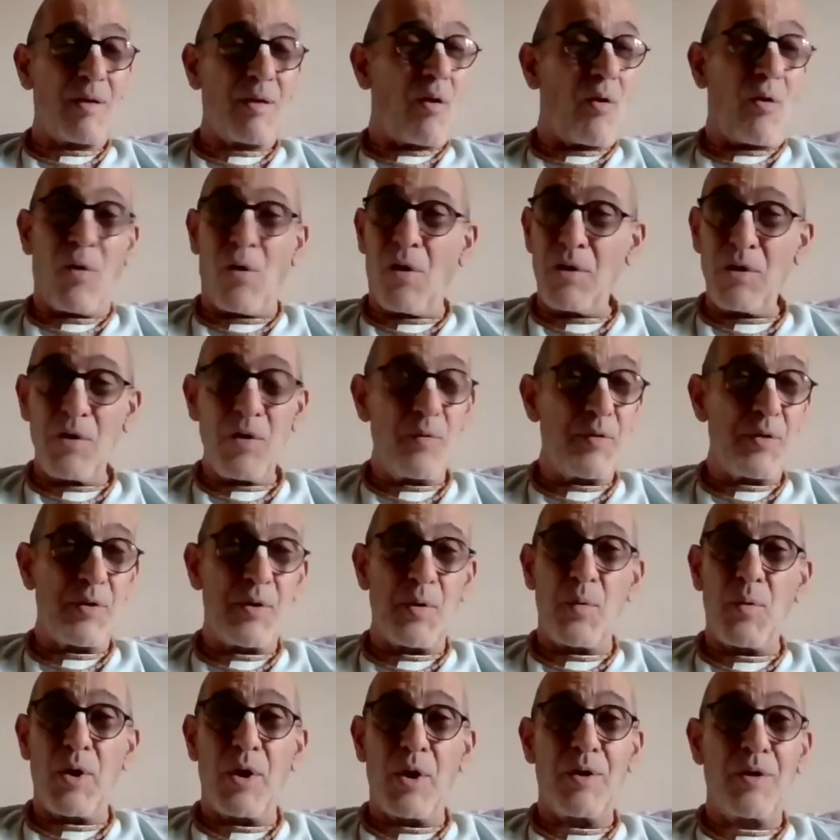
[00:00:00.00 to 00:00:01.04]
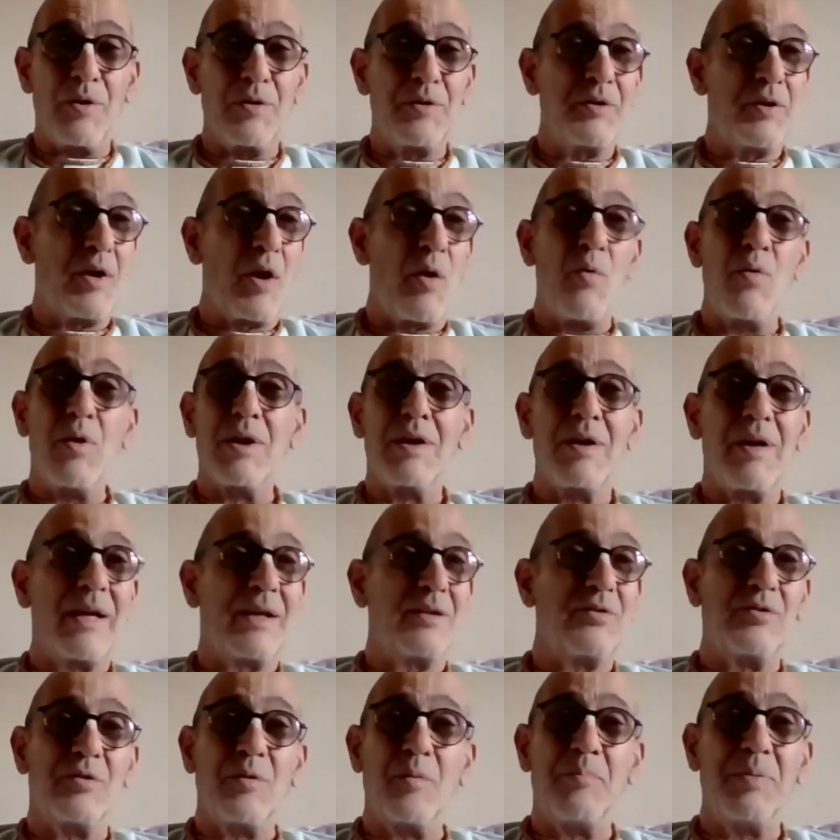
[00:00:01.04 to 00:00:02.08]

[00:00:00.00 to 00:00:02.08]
all over the world, no one likes to